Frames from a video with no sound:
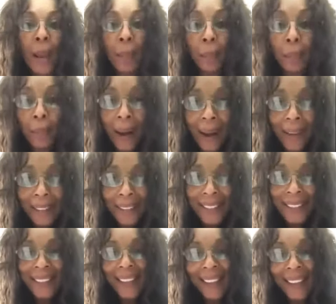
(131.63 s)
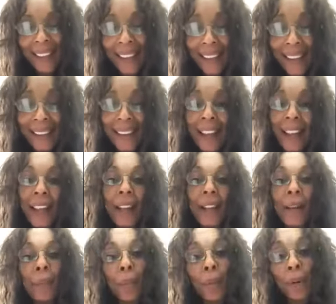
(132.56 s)
that practice in
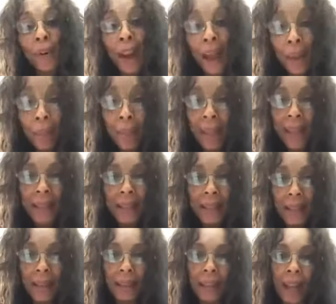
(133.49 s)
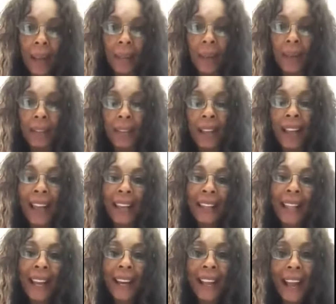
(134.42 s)
Morant Bay, St. Thomas,
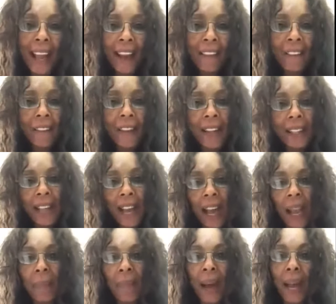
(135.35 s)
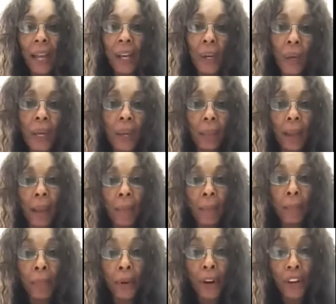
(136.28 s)
that every time I look at
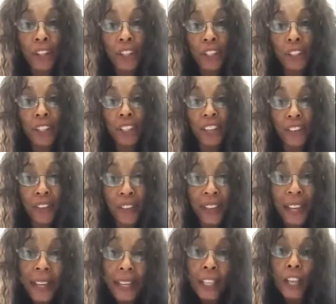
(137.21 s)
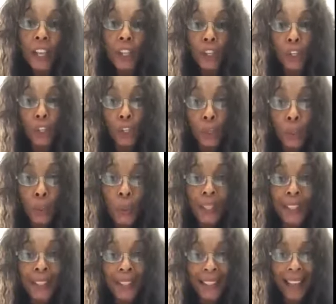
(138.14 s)
my birth certificate,
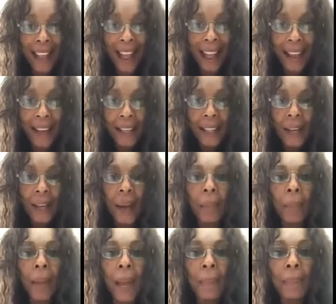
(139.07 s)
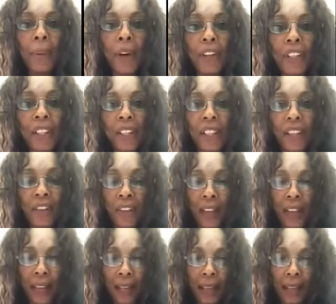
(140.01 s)
you signed my birth
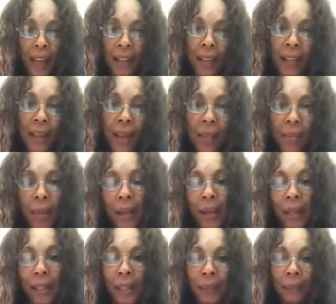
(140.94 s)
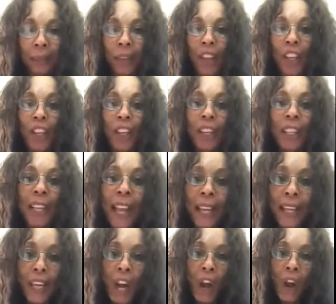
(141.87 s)
certificate, Dr. Lampart. You're
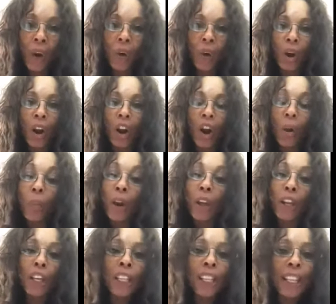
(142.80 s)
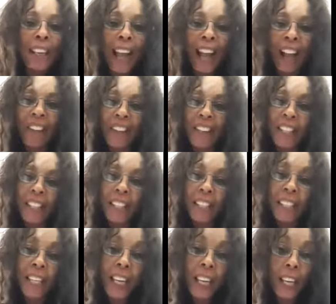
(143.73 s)
dead now. But you didn't have to
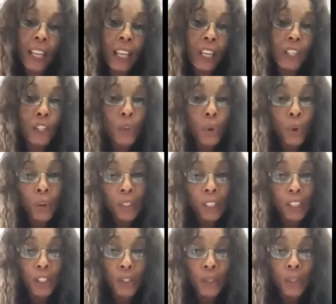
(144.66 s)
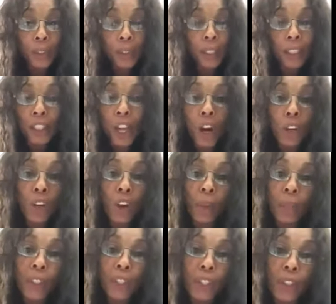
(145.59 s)
stick your tongue
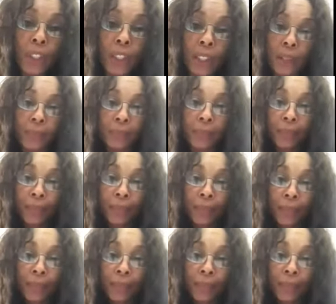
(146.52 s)
down my throat.